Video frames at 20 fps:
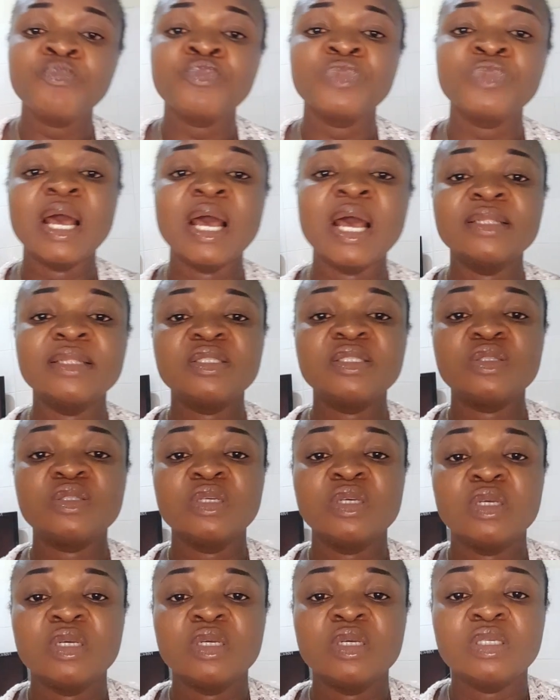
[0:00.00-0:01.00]
and
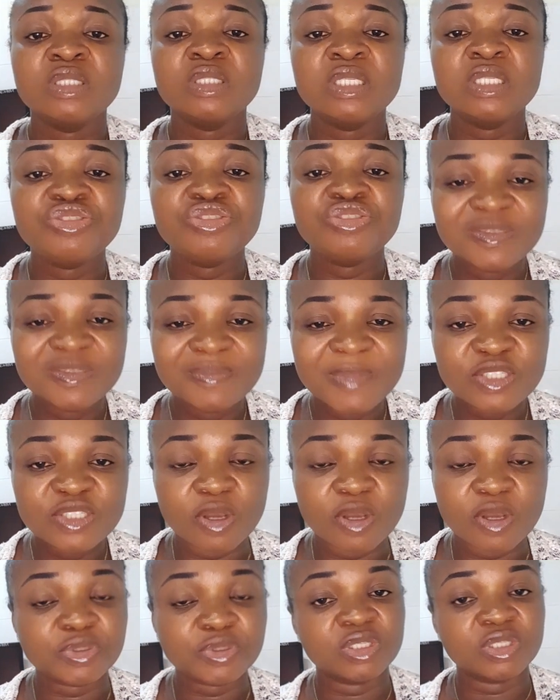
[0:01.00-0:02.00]
the treatment
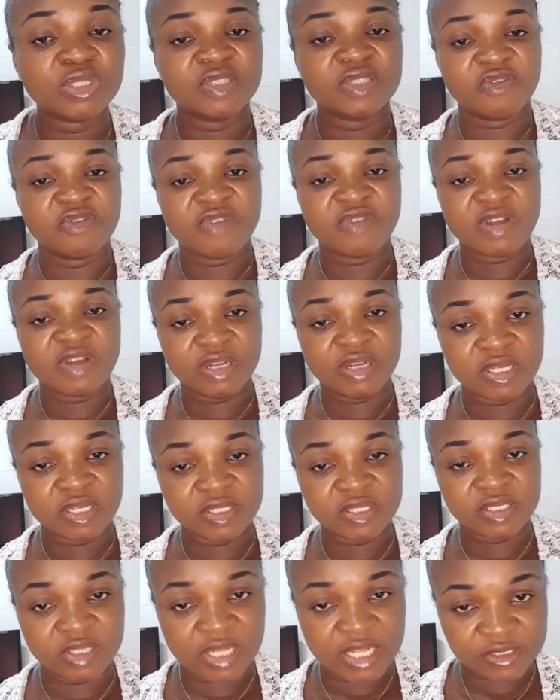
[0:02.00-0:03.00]
option is for
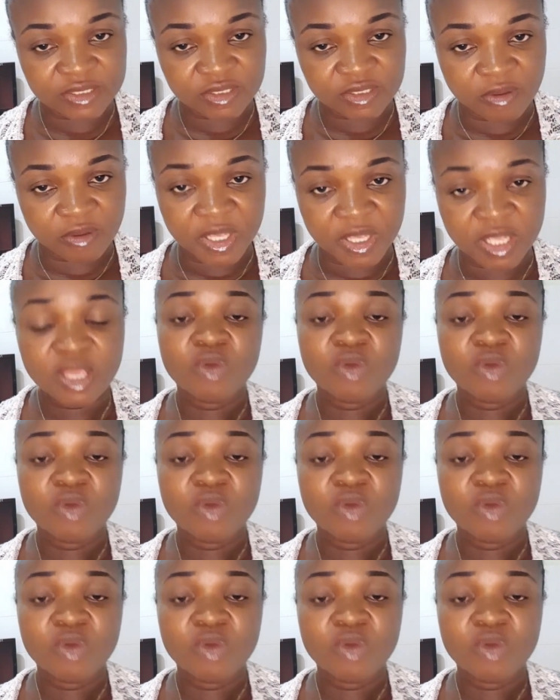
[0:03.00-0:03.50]
varicocelectomy.